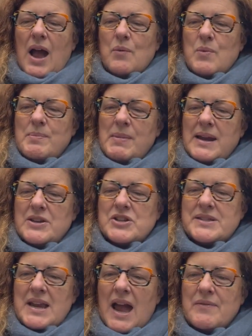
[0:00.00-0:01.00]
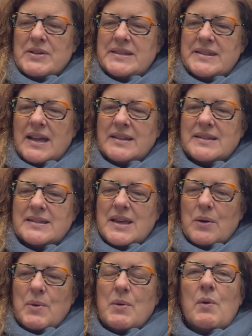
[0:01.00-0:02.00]
We might just have a sense
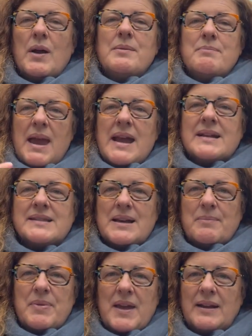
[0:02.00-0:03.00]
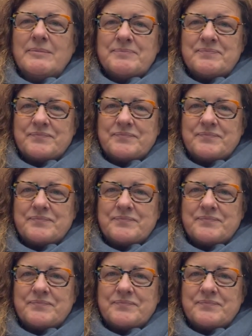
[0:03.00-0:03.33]
that we want to make something,